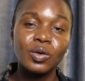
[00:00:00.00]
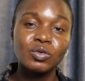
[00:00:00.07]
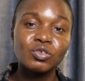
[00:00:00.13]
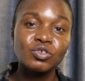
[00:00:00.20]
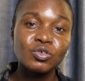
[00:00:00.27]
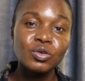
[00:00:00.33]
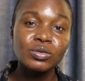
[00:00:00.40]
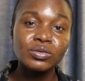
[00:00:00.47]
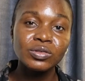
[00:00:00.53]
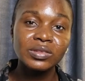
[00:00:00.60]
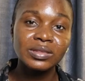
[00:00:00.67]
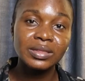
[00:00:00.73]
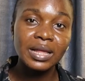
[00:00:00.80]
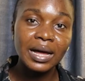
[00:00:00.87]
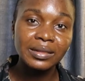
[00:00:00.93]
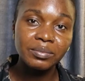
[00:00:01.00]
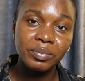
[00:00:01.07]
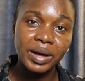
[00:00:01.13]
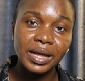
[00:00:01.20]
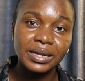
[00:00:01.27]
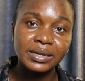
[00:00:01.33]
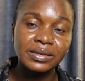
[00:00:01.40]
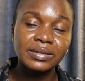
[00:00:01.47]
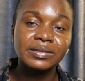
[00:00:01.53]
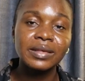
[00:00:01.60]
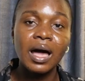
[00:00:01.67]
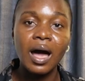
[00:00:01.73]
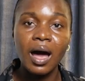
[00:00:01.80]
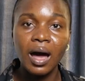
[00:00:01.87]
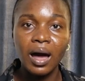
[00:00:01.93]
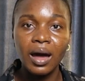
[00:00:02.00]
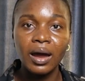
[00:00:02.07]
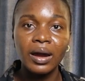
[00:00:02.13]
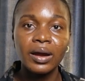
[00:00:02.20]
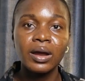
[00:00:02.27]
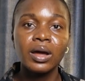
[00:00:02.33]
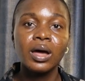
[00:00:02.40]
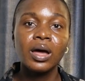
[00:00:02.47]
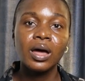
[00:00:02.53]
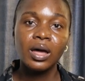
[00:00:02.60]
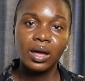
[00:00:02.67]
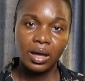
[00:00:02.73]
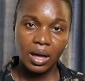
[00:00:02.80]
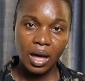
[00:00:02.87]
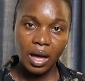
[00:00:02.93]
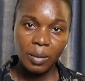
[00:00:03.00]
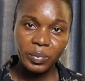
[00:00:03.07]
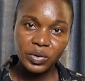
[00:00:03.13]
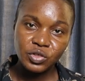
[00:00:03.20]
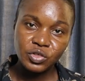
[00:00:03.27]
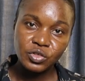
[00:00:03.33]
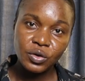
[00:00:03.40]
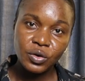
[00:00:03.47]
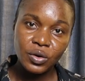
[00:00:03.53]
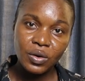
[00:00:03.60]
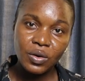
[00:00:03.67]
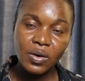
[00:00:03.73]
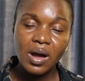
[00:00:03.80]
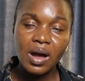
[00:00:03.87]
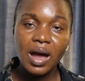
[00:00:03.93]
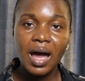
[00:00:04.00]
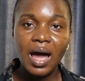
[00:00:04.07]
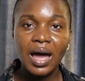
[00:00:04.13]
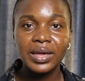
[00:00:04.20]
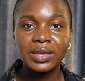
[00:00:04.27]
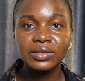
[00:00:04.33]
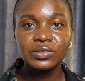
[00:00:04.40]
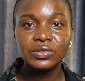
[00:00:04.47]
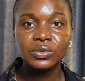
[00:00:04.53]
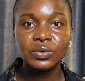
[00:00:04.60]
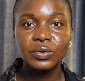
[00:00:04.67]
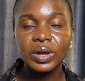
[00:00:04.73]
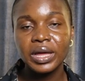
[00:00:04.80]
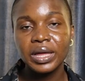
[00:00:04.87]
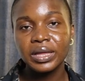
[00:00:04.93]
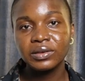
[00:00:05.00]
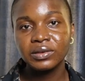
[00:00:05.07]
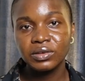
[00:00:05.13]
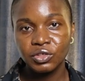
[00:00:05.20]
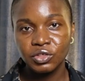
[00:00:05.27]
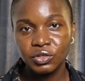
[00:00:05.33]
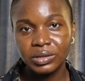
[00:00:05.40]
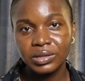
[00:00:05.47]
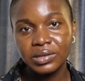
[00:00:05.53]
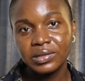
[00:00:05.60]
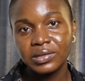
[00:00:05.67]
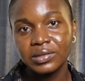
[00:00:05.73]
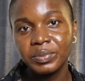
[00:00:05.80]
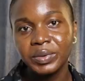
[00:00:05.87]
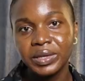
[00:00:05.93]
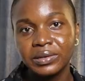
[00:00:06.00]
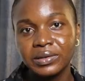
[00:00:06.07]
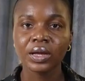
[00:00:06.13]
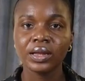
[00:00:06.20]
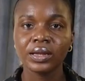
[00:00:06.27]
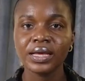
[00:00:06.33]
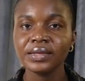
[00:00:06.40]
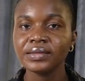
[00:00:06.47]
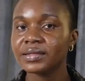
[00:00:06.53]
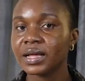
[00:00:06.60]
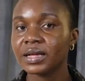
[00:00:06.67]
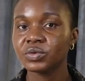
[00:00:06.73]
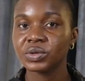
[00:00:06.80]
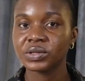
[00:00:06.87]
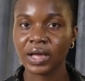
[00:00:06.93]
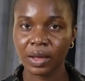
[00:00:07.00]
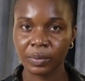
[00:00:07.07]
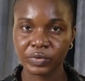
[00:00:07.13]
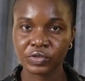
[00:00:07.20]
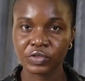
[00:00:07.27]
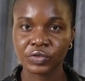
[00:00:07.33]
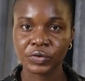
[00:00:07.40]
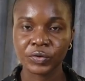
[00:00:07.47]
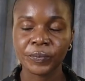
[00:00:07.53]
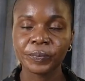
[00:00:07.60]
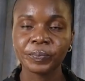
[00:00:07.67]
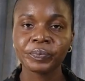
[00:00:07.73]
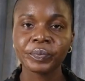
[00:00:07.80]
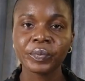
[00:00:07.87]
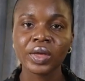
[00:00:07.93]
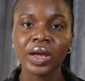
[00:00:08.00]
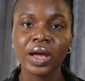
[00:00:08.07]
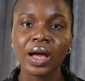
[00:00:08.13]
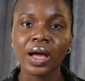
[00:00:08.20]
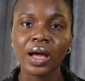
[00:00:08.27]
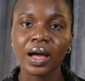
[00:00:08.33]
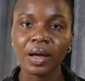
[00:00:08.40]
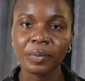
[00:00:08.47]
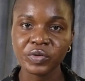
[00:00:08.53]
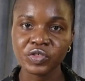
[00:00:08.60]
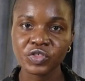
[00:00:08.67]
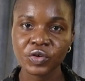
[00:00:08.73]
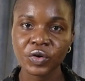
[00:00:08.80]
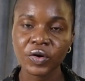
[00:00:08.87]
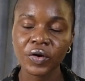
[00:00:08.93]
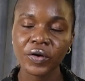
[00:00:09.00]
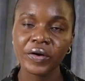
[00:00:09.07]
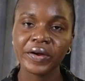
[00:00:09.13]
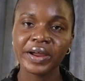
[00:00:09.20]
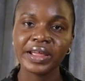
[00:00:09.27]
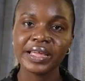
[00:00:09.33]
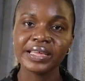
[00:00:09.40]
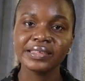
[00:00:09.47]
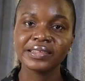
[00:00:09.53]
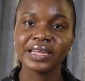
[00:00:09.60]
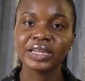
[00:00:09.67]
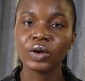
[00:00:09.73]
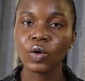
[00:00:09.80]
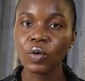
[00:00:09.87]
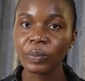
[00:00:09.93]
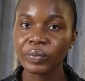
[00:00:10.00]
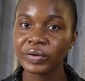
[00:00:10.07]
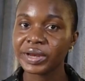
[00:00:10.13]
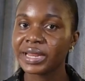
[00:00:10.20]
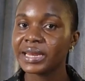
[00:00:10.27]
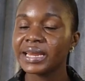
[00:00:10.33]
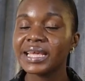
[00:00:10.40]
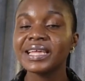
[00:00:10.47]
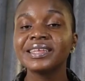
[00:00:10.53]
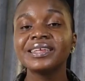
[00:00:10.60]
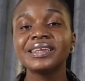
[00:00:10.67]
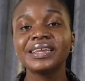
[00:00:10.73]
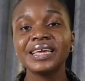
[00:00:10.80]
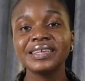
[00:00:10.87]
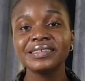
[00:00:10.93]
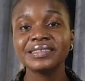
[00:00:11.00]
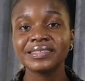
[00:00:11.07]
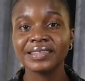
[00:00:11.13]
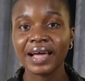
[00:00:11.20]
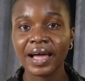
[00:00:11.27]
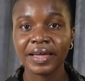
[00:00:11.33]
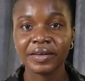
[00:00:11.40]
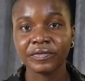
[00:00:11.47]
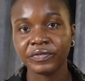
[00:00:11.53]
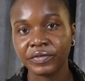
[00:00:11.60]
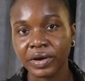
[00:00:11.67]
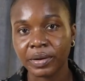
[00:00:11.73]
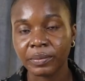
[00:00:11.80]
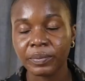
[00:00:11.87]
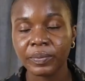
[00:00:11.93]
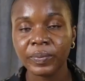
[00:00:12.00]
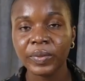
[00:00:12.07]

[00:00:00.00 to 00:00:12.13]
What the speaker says: controls that balance are aperture, ISO, and shutter speed. Let's start with aperture. Aperture is an opening in the lens diaphragm